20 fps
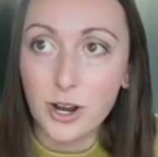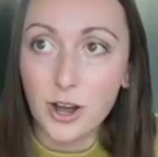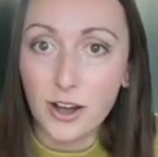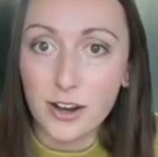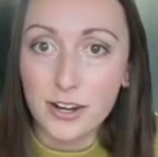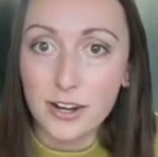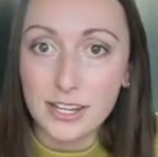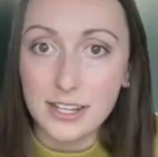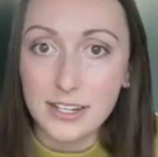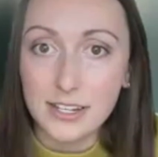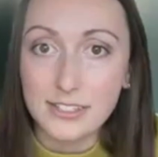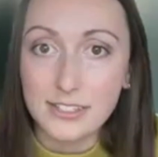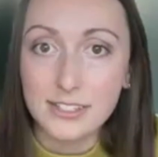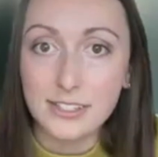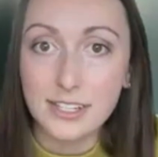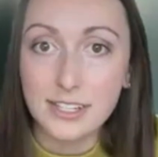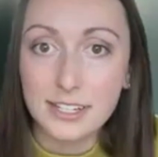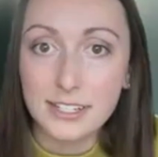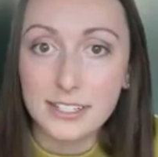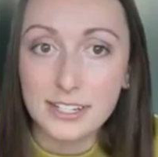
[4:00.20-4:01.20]
an audience,
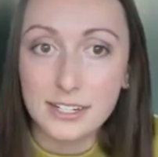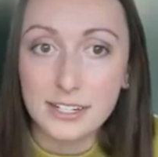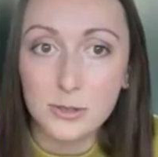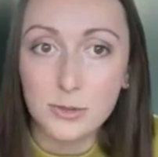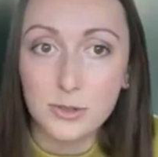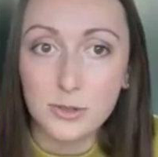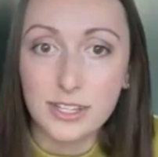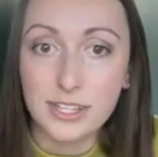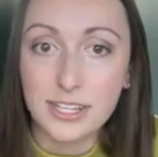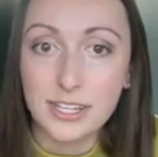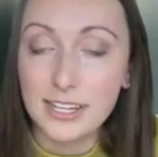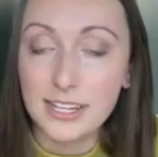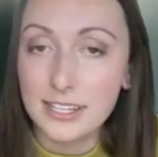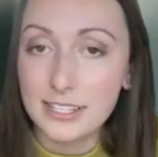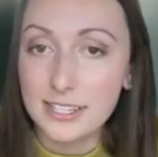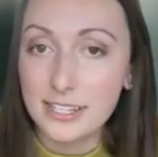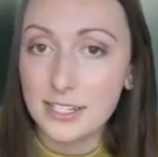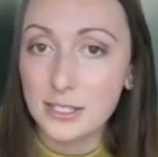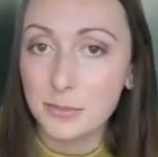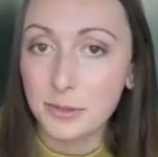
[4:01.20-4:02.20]
LinkedIn is one of the
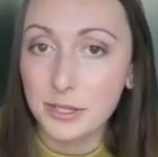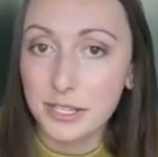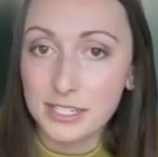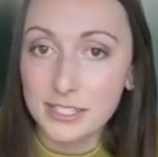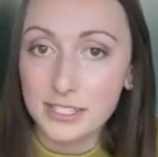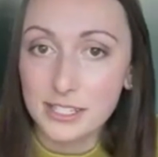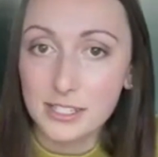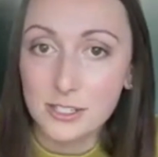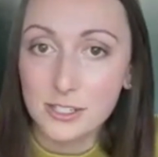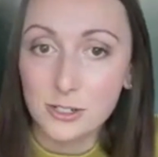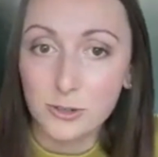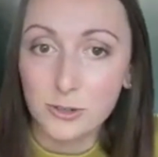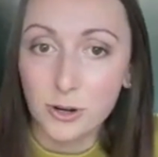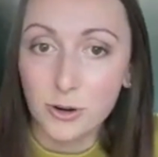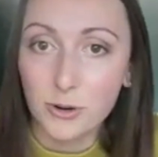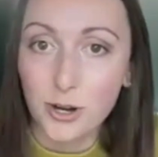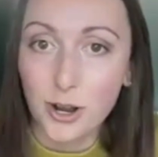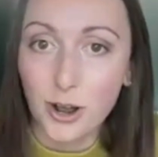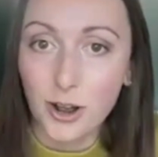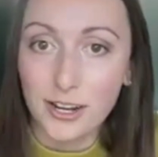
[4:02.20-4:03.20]
easiest places to
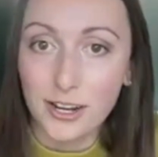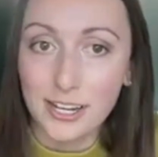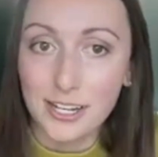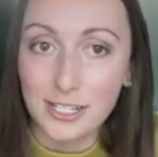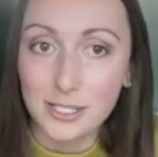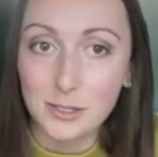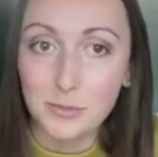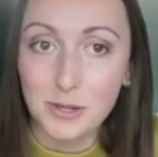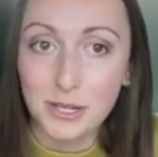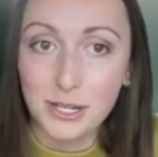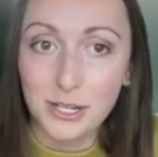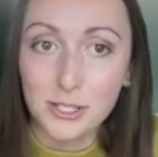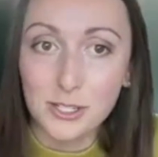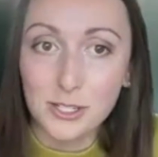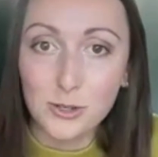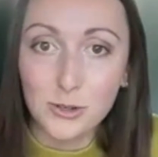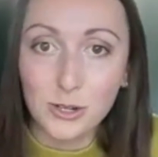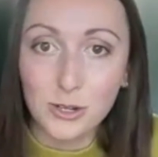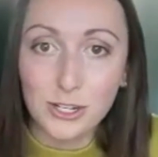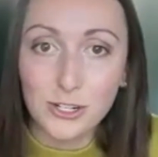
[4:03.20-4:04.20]
grow an audience
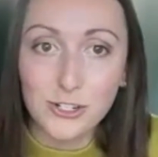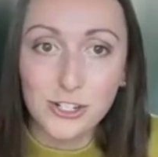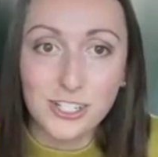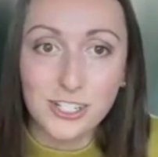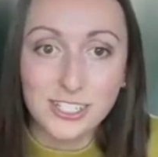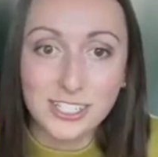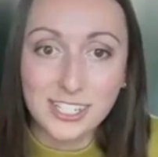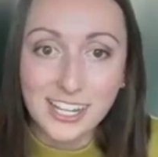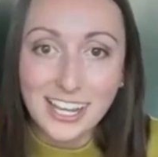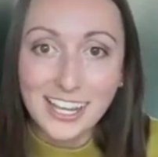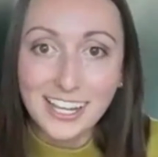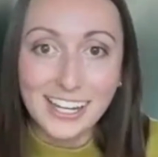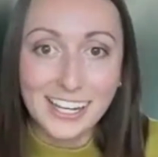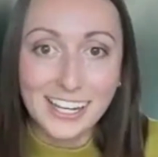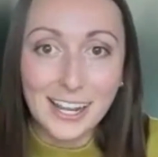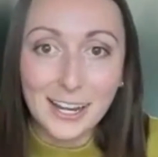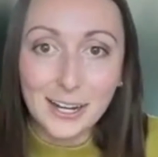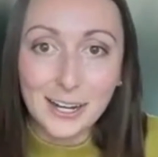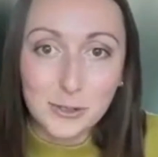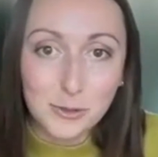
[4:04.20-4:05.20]
because you can just
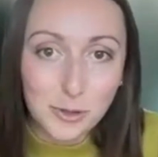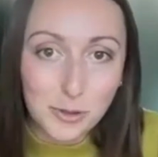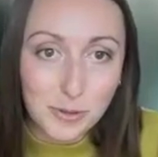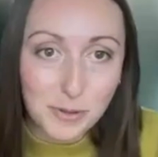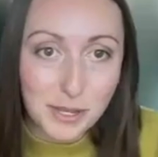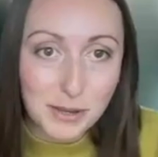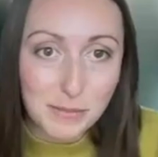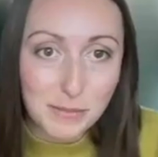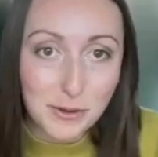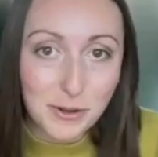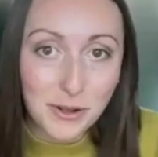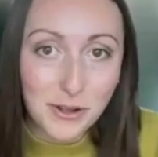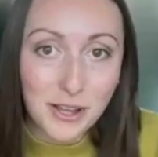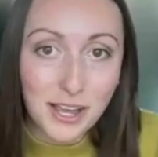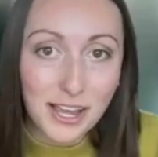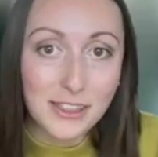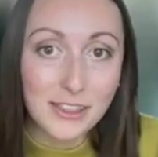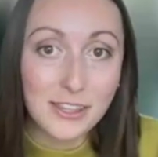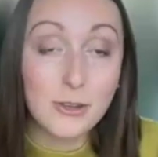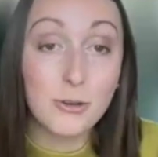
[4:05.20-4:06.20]
connect with people
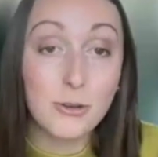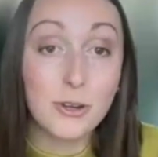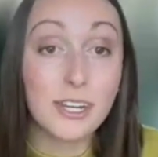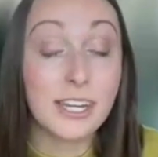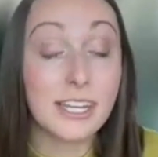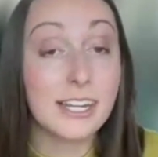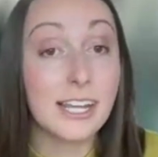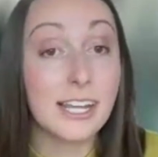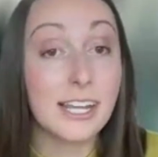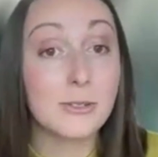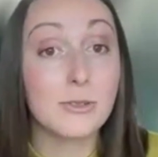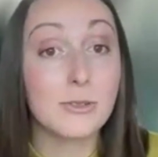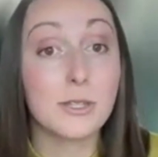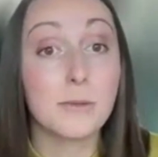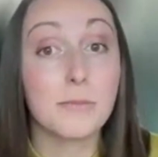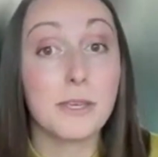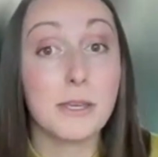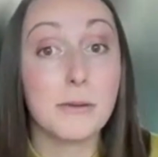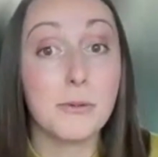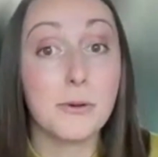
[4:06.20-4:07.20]
and that you can connect with
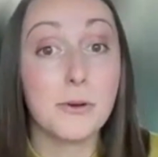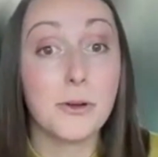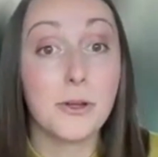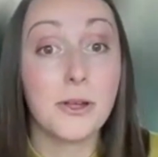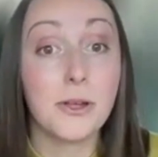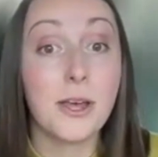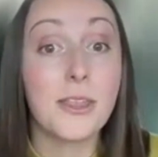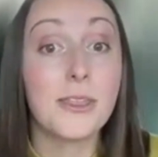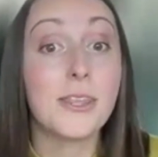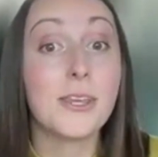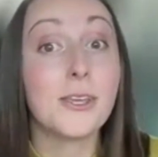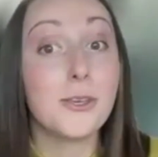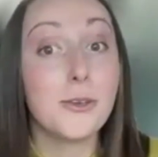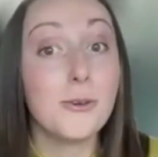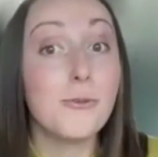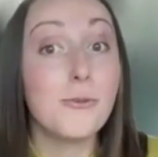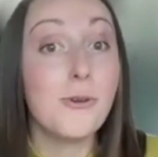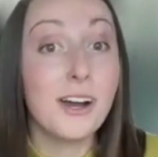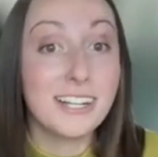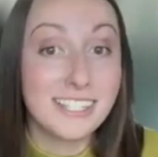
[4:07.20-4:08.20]
the people that
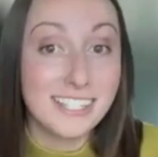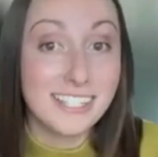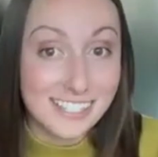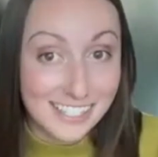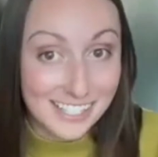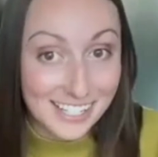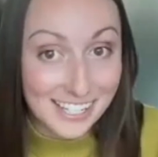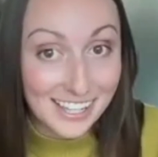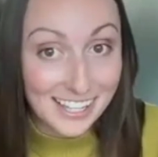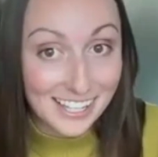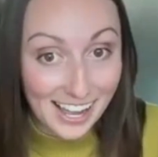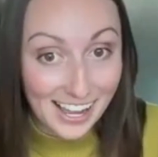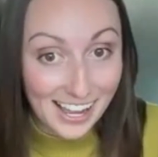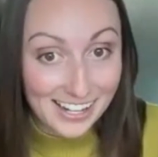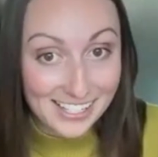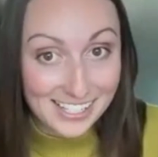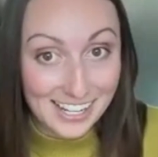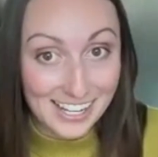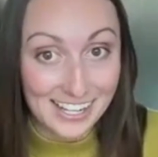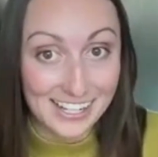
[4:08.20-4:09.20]
you want to see the
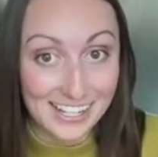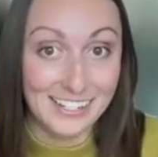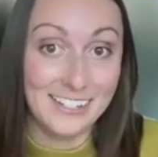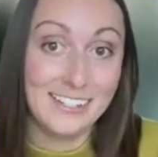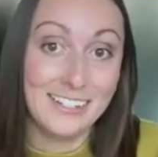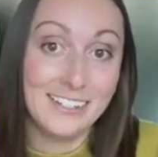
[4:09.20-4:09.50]
content.